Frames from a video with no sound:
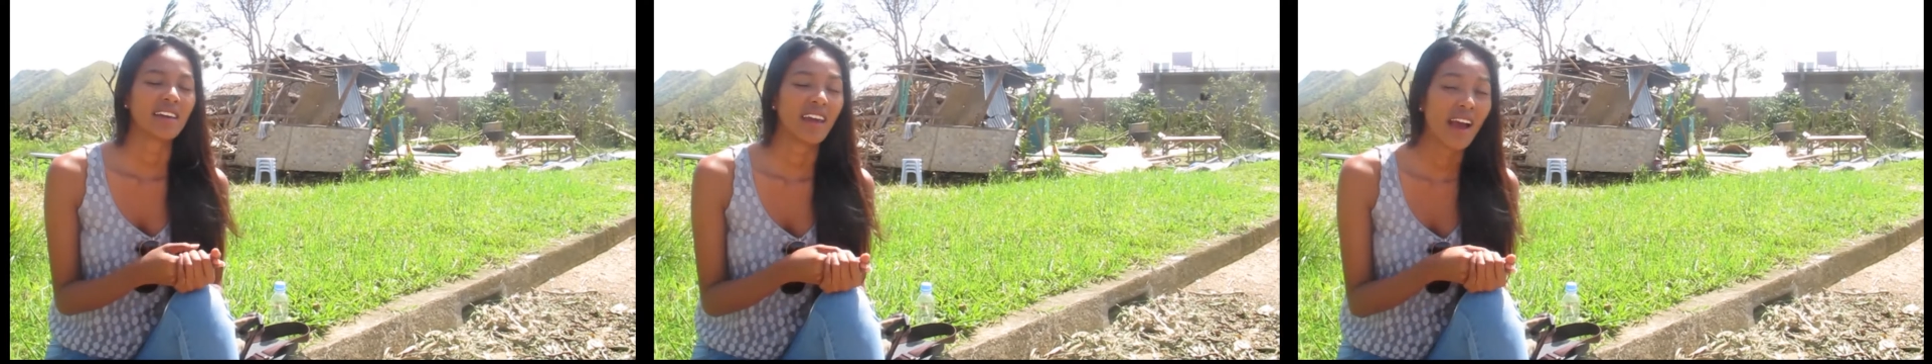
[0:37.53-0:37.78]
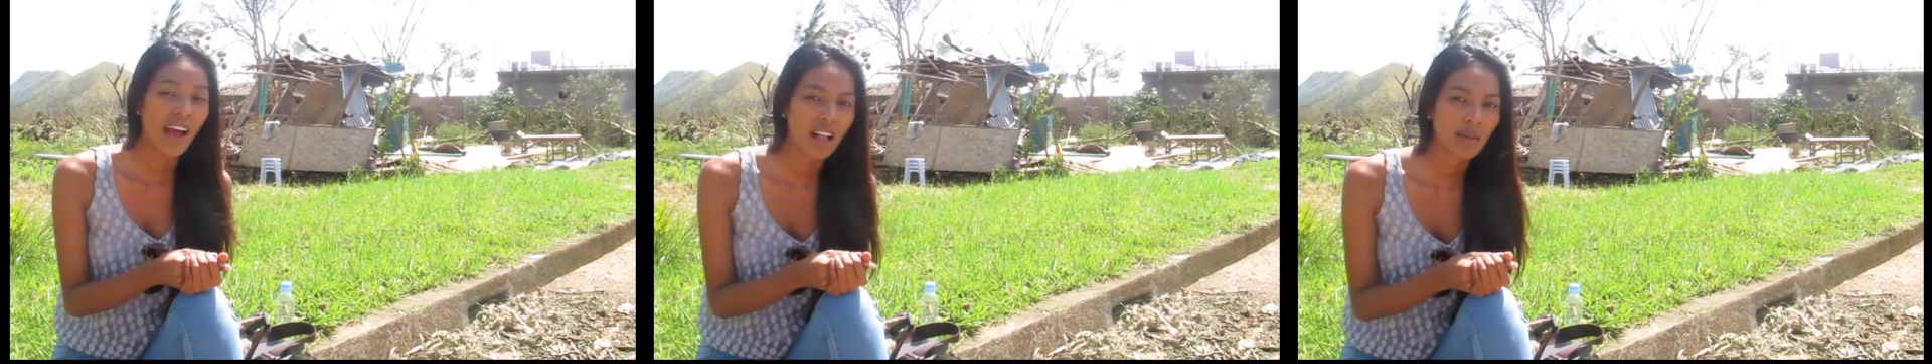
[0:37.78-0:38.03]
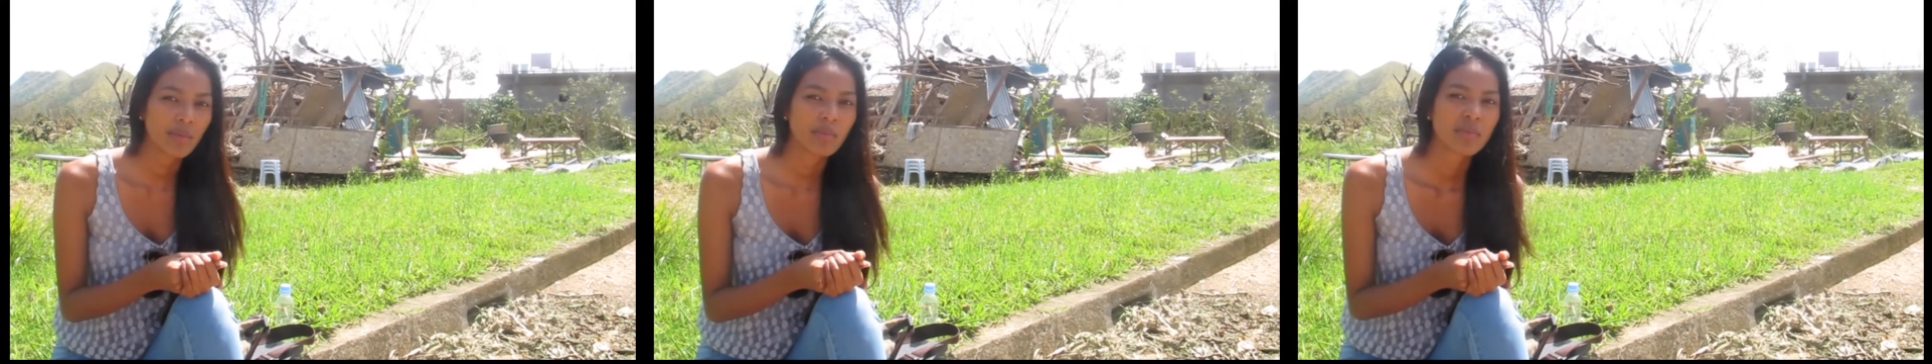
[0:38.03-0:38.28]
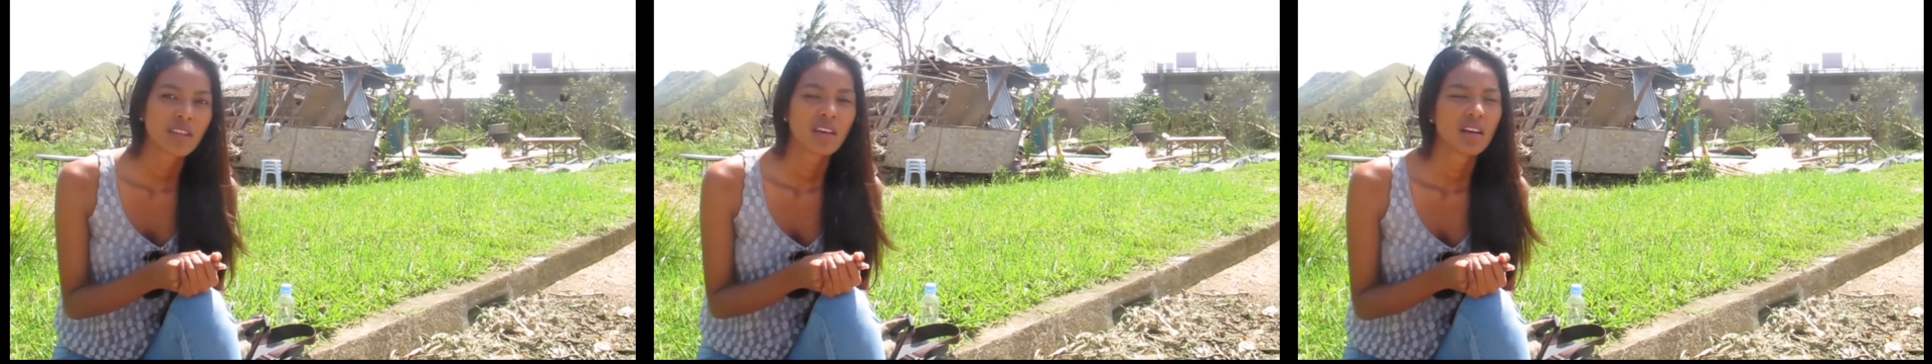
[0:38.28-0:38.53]
a help
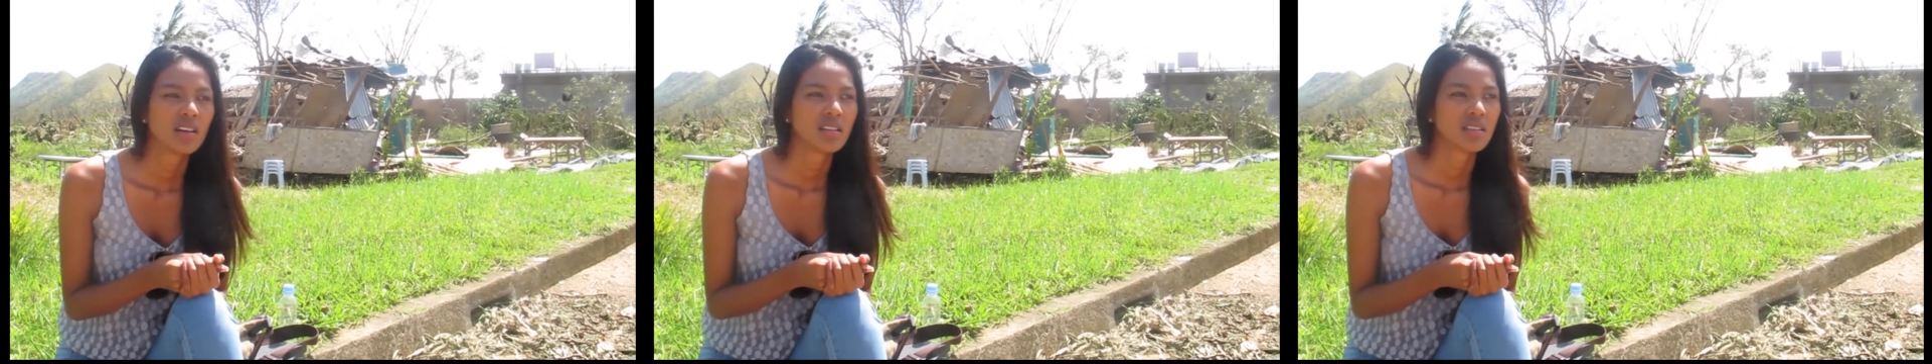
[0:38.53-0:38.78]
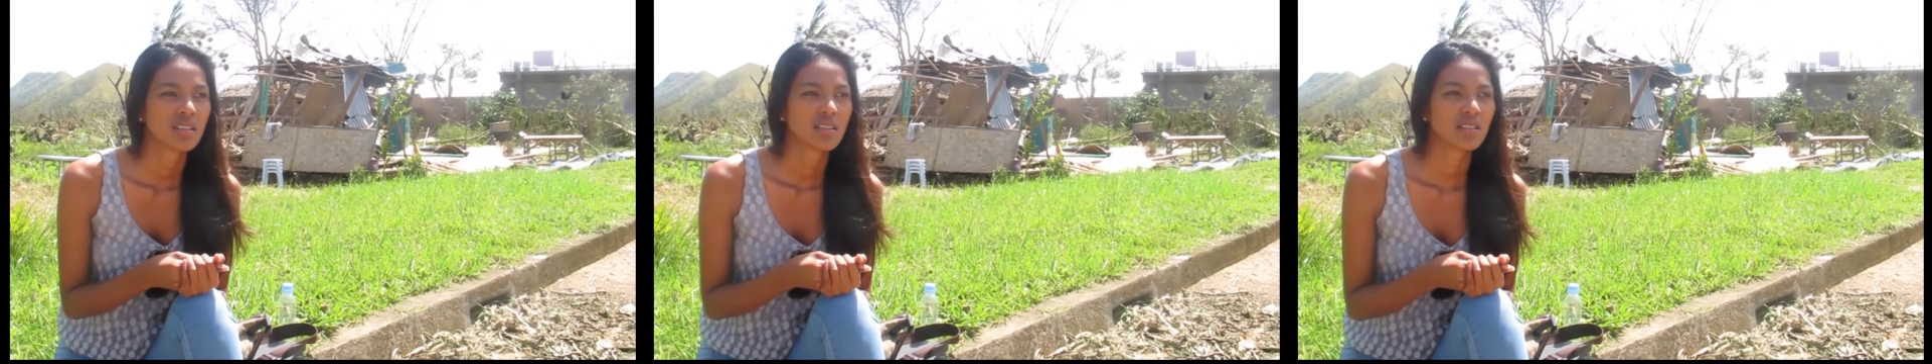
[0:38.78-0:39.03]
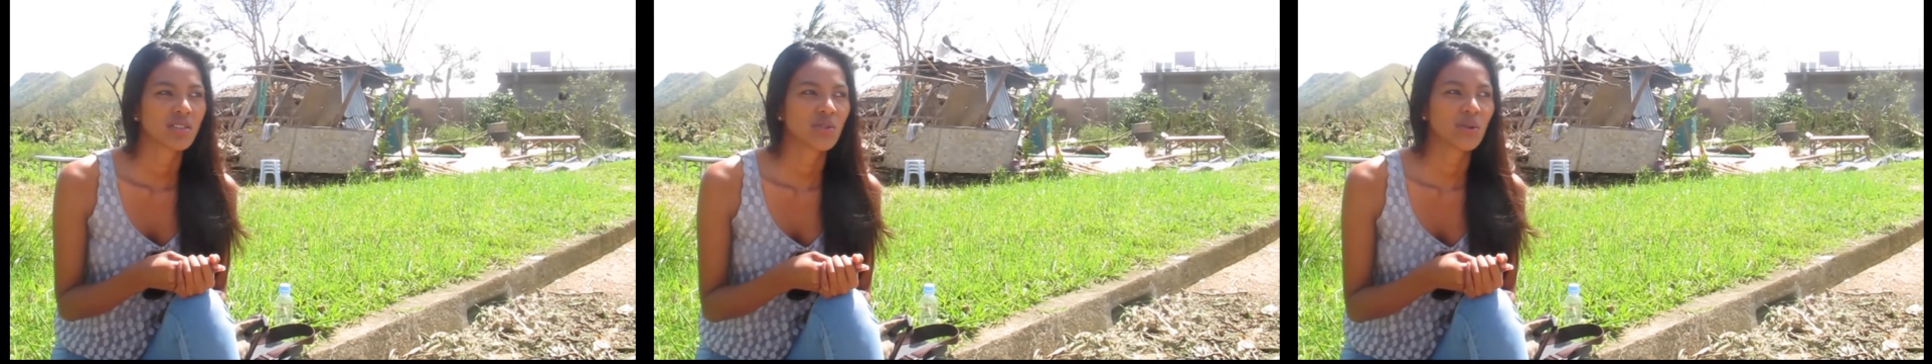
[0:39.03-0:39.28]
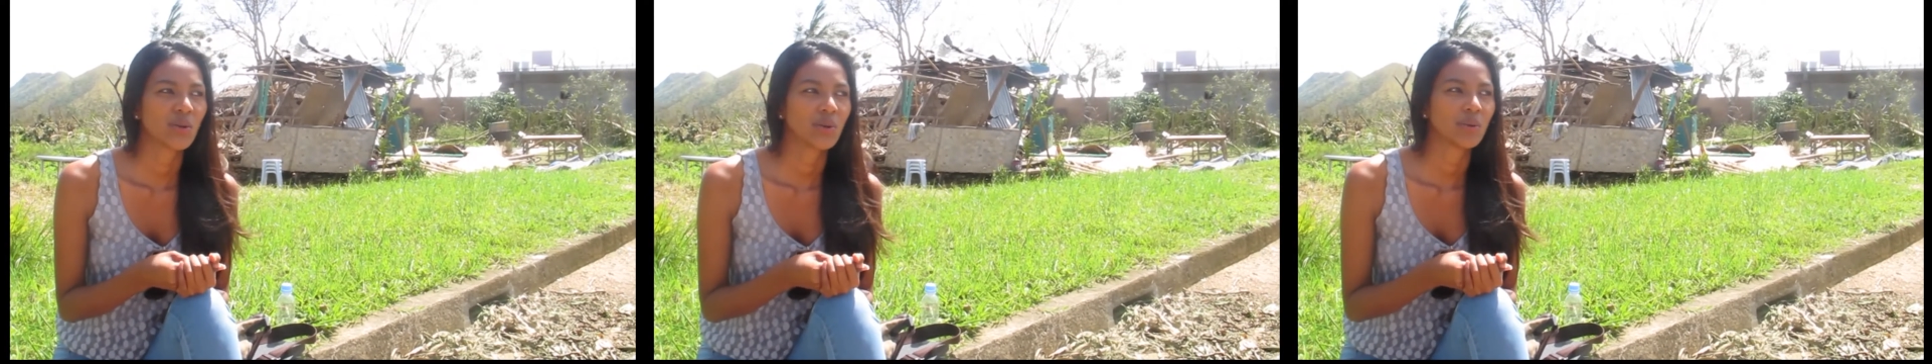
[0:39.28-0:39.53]

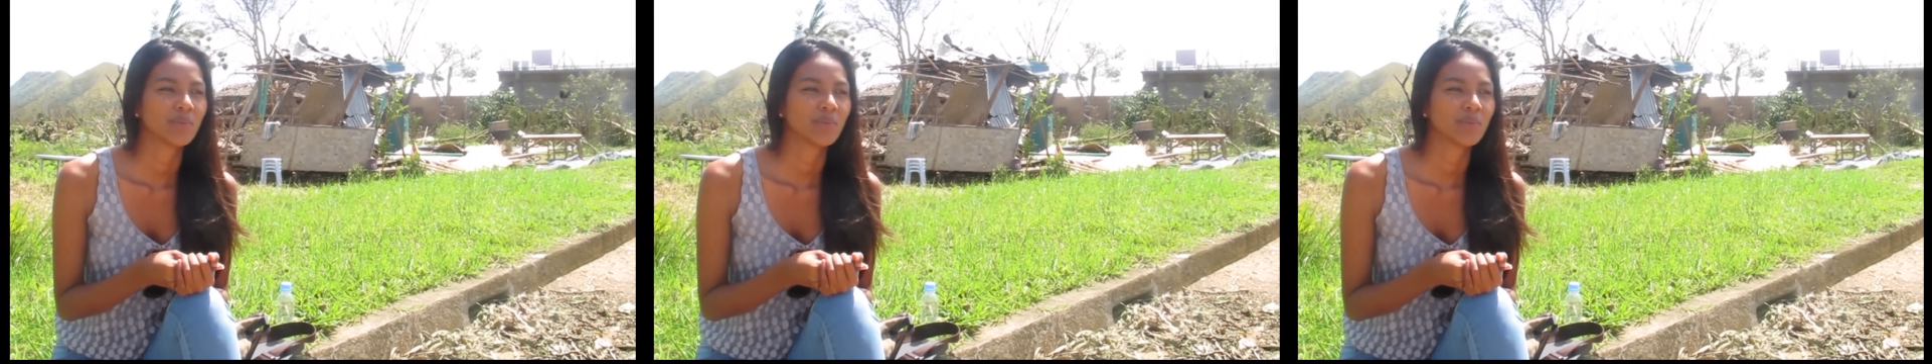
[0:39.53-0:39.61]
to